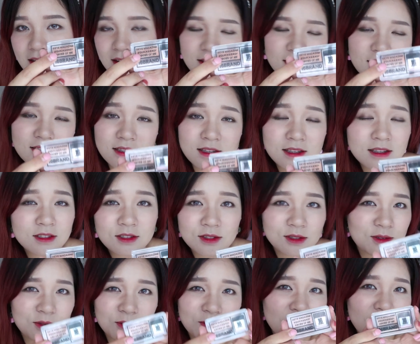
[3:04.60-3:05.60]
and easy,
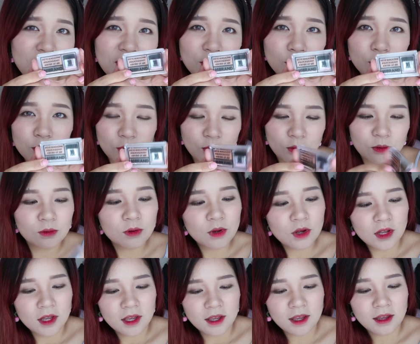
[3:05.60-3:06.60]
so no.
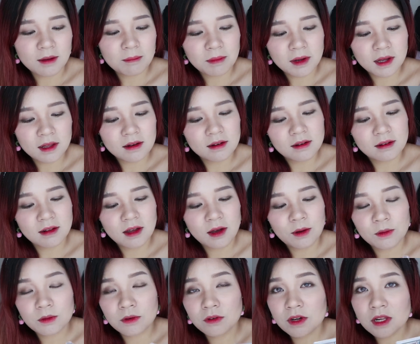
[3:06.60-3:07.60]
But
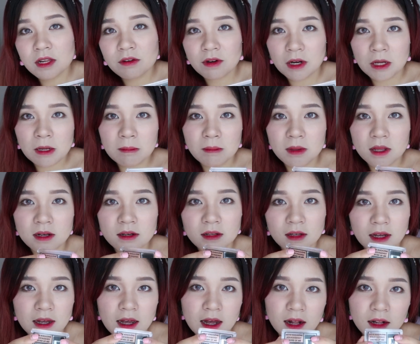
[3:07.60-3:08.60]
I will really recommend
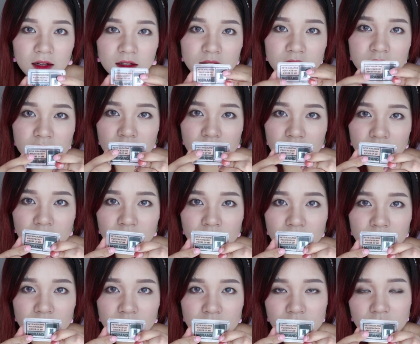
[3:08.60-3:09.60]
the colors here.
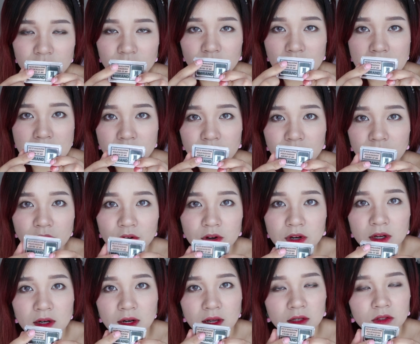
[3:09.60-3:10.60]
This is really
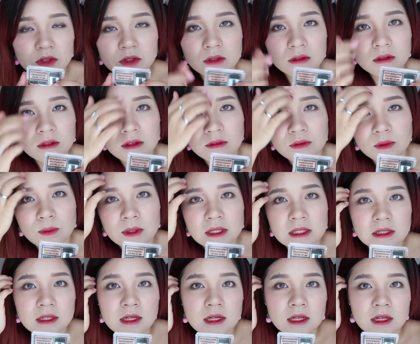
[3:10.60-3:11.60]
very natural. If you
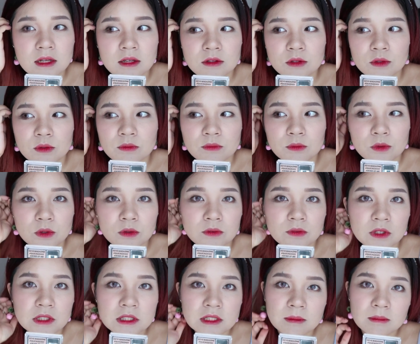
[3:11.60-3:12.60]
want to look
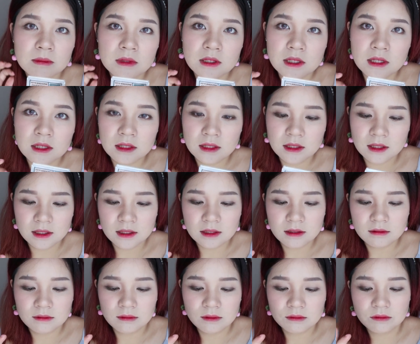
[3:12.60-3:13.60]
for something like
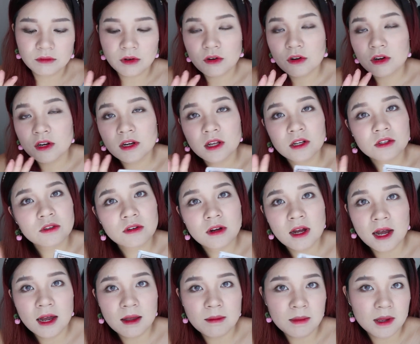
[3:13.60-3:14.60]
very natural
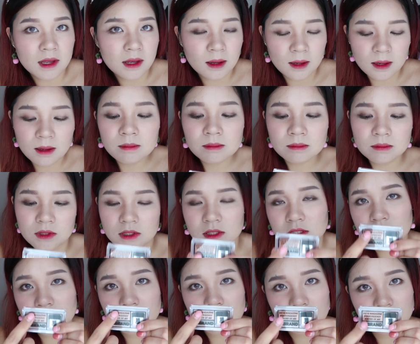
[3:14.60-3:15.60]
eye makeup,
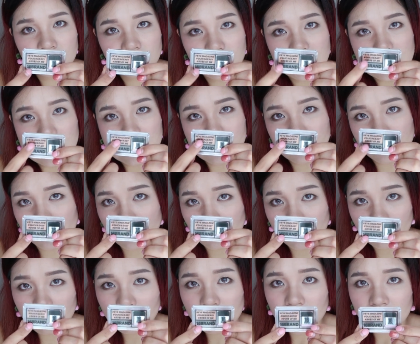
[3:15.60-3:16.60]
this is really to
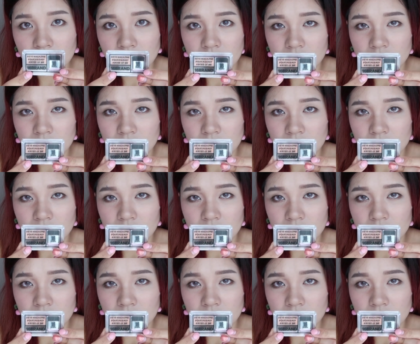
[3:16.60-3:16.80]
go,